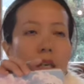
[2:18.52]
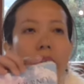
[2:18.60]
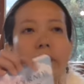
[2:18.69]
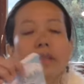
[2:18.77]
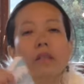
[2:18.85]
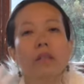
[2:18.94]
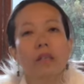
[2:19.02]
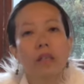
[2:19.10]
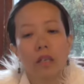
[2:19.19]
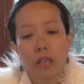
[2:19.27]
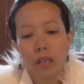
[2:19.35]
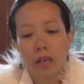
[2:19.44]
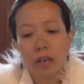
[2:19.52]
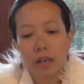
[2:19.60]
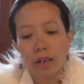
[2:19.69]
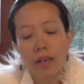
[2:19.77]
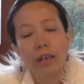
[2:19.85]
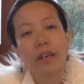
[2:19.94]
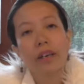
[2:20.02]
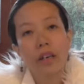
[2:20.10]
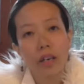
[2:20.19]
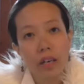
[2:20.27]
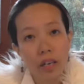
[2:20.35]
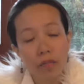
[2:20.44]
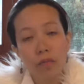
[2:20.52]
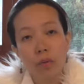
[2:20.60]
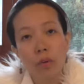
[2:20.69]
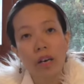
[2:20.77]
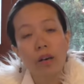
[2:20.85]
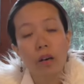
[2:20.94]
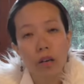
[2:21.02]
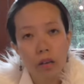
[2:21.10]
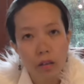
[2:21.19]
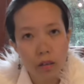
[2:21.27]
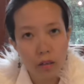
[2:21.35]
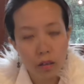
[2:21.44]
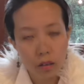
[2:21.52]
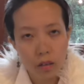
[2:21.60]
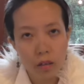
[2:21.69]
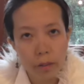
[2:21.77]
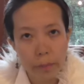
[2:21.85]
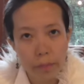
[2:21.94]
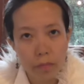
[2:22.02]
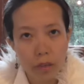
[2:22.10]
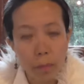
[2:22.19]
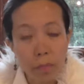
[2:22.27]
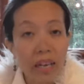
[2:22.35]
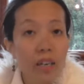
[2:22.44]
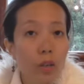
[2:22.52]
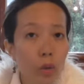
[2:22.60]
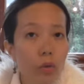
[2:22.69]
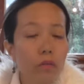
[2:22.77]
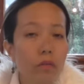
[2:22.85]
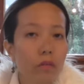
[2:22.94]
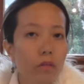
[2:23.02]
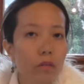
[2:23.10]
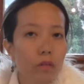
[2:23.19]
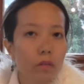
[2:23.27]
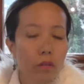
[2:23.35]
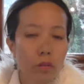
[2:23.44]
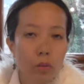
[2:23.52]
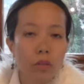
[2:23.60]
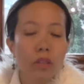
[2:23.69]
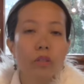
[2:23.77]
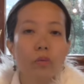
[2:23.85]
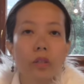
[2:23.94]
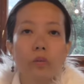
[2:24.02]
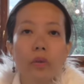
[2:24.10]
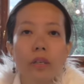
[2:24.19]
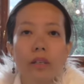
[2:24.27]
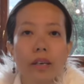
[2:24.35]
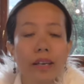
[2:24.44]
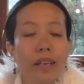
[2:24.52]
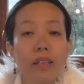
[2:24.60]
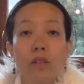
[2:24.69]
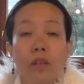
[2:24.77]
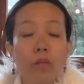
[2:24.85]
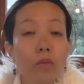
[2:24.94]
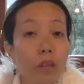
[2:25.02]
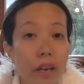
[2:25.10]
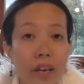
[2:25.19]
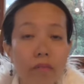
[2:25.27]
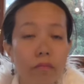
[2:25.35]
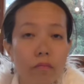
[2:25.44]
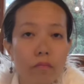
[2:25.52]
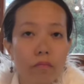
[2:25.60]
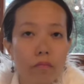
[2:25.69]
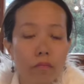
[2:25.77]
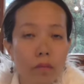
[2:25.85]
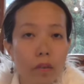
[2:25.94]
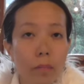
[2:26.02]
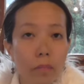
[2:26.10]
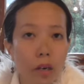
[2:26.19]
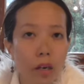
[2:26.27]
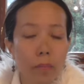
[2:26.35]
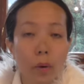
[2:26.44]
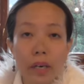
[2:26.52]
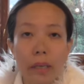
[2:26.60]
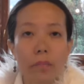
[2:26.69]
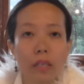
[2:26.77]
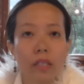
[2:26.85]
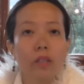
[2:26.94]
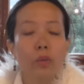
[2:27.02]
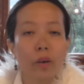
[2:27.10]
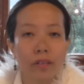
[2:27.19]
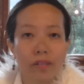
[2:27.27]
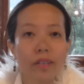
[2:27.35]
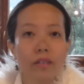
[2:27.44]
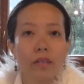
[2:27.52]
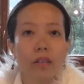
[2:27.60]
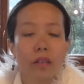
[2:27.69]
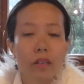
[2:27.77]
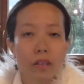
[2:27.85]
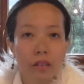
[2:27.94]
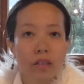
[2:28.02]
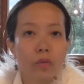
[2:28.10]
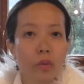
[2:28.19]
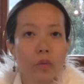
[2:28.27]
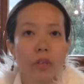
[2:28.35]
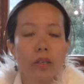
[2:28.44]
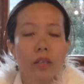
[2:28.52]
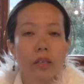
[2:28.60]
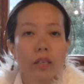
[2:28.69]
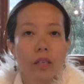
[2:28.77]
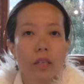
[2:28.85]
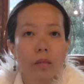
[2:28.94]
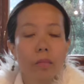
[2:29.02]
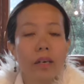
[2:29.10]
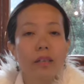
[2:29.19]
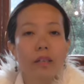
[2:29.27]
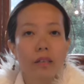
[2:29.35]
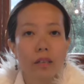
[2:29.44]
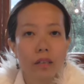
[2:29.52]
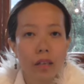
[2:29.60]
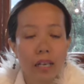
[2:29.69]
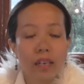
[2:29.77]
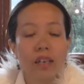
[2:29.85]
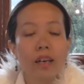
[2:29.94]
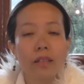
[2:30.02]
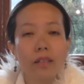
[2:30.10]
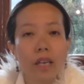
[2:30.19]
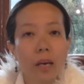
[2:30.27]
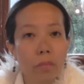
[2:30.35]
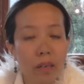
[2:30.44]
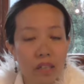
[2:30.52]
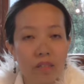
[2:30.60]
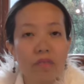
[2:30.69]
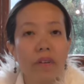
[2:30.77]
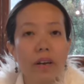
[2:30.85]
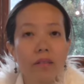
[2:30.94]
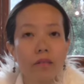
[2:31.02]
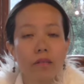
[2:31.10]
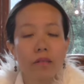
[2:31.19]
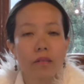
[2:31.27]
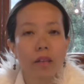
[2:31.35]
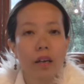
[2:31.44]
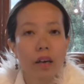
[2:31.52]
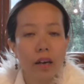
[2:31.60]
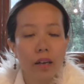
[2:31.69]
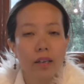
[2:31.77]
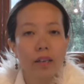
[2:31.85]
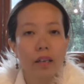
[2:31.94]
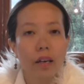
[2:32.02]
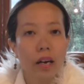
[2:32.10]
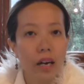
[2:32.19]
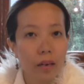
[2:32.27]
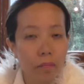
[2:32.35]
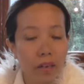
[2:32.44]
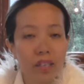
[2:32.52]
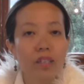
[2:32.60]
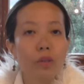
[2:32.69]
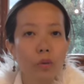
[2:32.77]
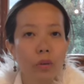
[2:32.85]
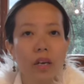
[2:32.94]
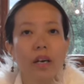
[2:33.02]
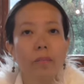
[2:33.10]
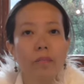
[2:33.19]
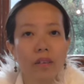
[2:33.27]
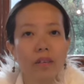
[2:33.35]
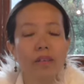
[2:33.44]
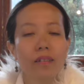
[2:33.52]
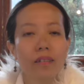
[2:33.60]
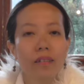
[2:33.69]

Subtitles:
and I have to apply loan to this retreat, and I don't have pocket money to attend this retreat. But at last I manifest and I manage to come here,